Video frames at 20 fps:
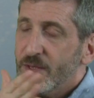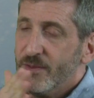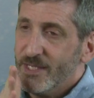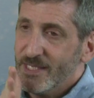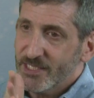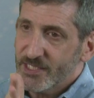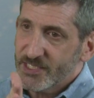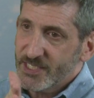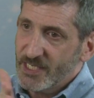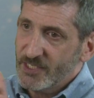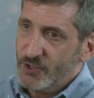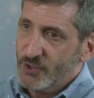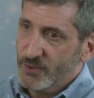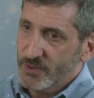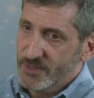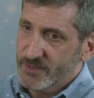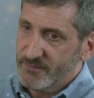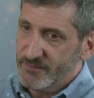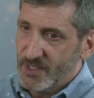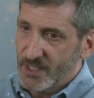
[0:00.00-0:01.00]

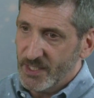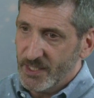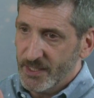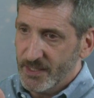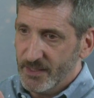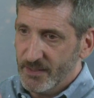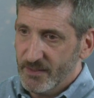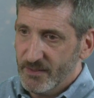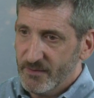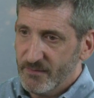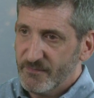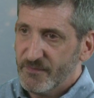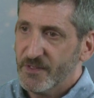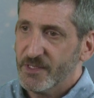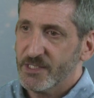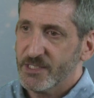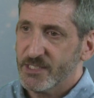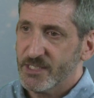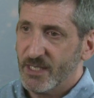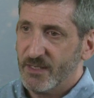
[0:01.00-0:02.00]
essential divide
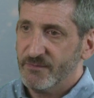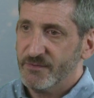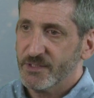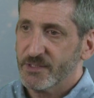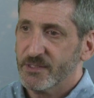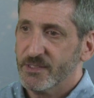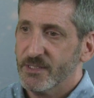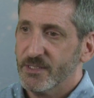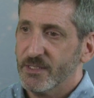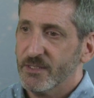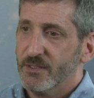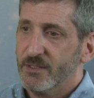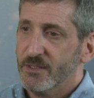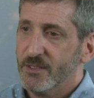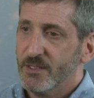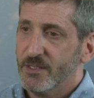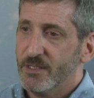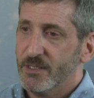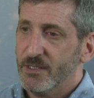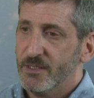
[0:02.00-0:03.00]
philosophically,
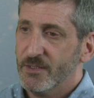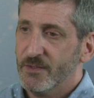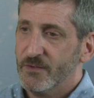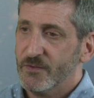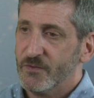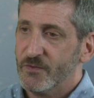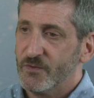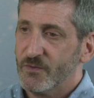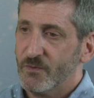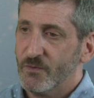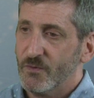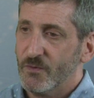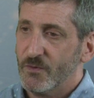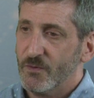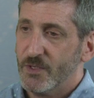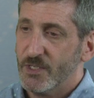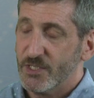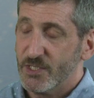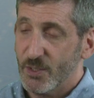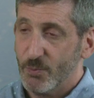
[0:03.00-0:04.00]
is
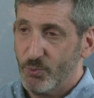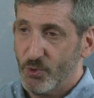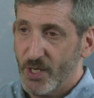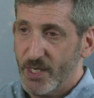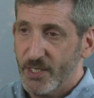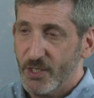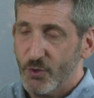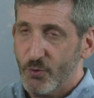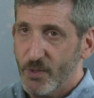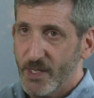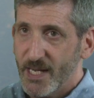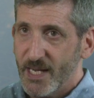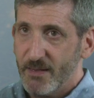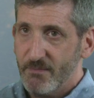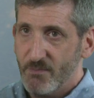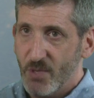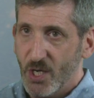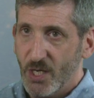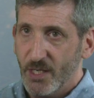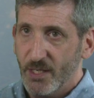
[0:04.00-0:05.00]
does the brain
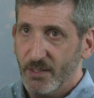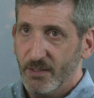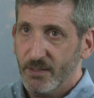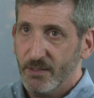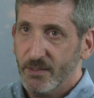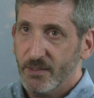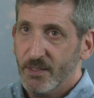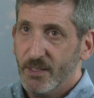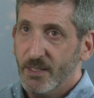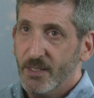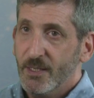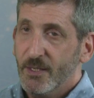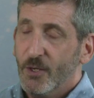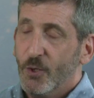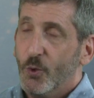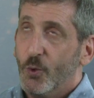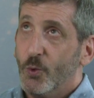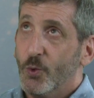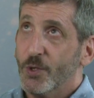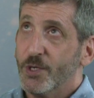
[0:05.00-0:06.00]
create mind,
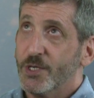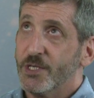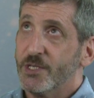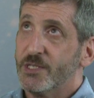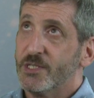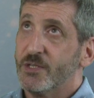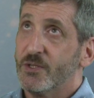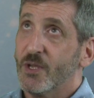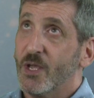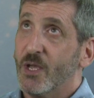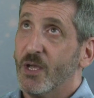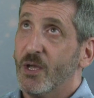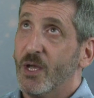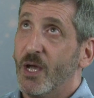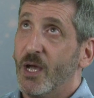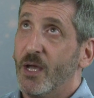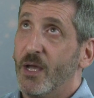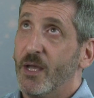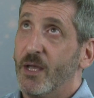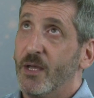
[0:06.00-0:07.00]
or does
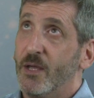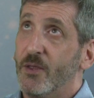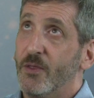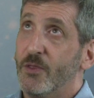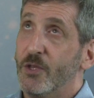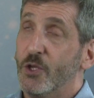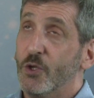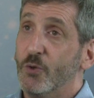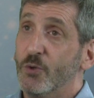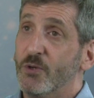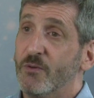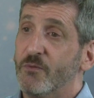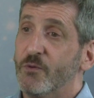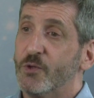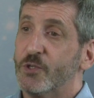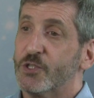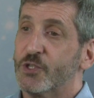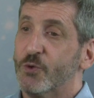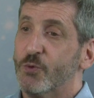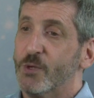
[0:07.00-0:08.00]
the
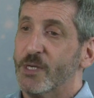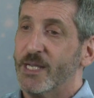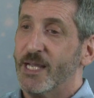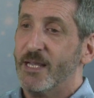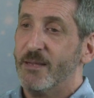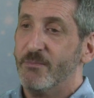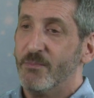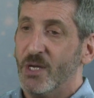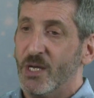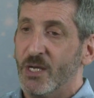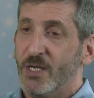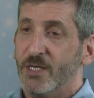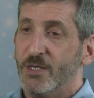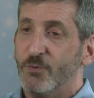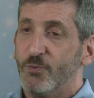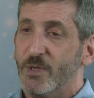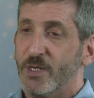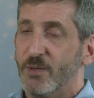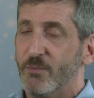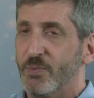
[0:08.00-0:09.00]
universe create
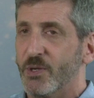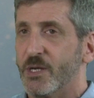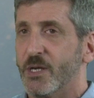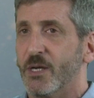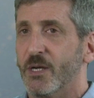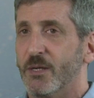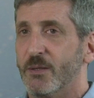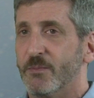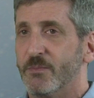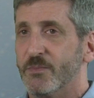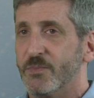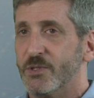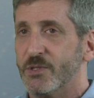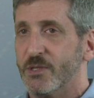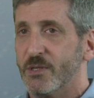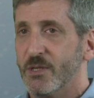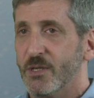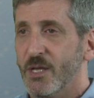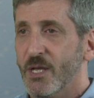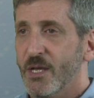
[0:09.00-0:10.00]
mind when it becomes